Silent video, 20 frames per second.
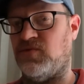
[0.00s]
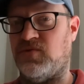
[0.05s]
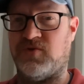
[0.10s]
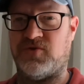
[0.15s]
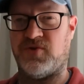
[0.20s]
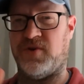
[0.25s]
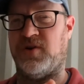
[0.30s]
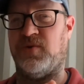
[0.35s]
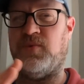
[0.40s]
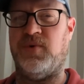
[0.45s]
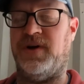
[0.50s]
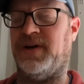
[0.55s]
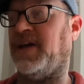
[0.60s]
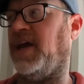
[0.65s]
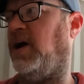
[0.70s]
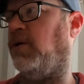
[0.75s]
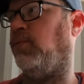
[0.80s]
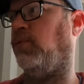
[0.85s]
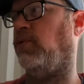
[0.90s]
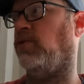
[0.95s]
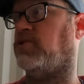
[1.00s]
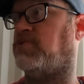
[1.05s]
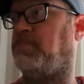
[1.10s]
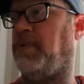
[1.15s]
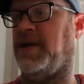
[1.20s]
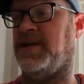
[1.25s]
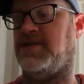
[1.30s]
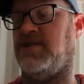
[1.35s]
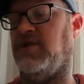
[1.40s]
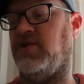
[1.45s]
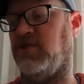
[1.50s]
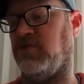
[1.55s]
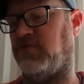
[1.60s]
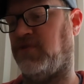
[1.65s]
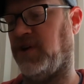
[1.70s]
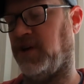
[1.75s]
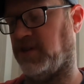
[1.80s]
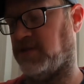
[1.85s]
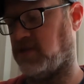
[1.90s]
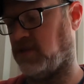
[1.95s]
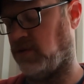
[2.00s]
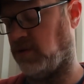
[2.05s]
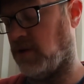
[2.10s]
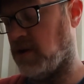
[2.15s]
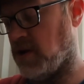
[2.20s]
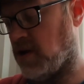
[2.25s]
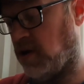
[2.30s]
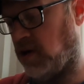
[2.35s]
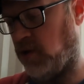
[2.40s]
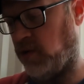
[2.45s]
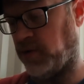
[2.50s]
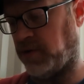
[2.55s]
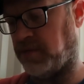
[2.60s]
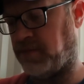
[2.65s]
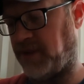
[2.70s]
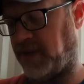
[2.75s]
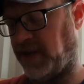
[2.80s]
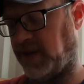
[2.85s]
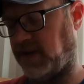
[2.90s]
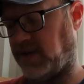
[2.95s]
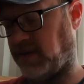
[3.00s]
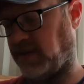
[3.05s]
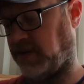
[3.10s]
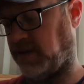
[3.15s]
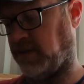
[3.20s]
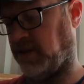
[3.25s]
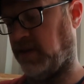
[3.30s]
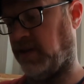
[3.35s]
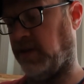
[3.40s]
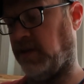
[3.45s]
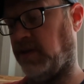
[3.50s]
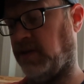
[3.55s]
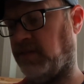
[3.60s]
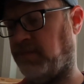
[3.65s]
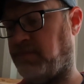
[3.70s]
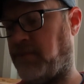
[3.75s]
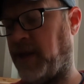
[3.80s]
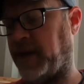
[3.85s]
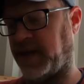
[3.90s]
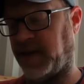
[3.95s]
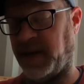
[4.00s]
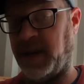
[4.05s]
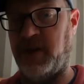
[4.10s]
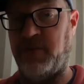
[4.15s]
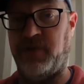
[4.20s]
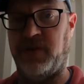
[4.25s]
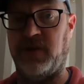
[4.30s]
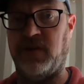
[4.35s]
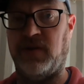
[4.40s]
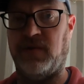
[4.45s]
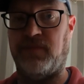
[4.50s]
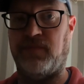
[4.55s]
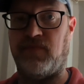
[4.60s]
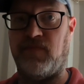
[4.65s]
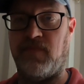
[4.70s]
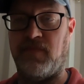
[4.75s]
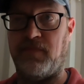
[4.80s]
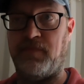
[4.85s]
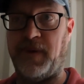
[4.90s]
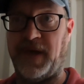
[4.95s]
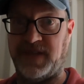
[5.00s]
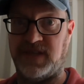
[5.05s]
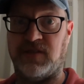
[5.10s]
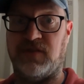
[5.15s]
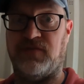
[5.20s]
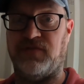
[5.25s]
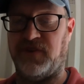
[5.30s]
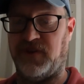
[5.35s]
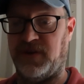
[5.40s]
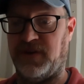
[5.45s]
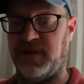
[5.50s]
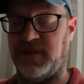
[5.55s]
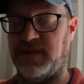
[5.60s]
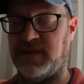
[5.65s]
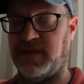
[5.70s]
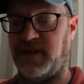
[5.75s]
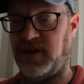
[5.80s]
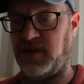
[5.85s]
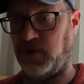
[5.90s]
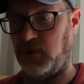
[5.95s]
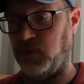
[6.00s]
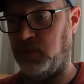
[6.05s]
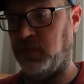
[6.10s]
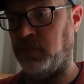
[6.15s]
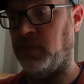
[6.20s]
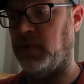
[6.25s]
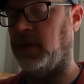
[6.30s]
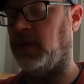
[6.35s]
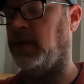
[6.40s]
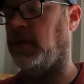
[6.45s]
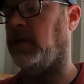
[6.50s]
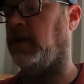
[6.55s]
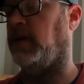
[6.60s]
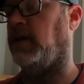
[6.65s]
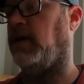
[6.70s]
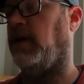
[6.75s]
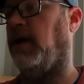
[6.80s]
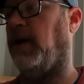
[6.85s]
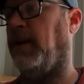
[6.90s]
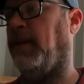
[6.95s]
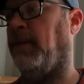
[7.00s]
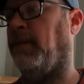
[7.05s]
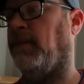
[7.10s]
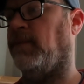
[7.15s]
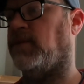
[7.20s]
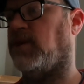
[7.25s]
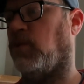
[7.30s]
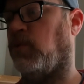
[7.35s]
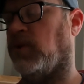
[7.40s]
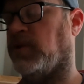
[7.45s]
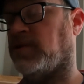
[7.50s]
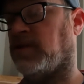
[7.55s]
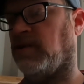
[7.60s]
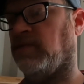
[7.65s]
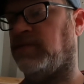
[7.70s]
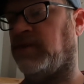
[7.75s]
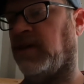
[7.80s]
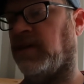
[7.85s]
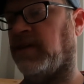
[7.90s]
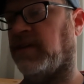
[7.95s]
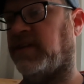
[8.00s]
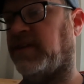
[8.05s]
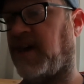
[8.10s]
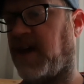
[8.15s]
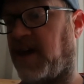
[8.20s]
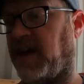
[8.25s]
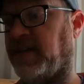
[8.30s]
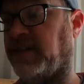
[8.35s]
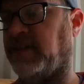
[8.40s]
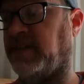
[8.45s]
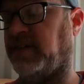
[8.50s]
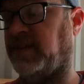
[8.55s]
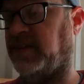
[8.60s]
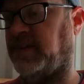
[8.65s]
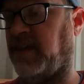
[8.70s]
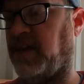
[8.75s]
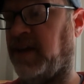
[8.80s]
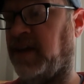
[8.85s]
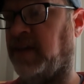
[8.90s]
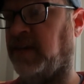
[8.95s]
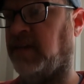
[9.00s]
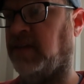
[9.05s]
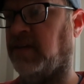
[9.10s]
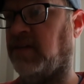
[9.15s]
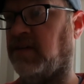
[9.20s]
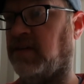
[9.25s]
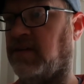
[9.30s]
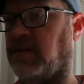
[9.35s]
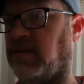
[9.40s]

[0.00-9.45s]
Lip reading: trying to work out what's best to do first. So I want to make the packing area better first at home. So once I've done that, then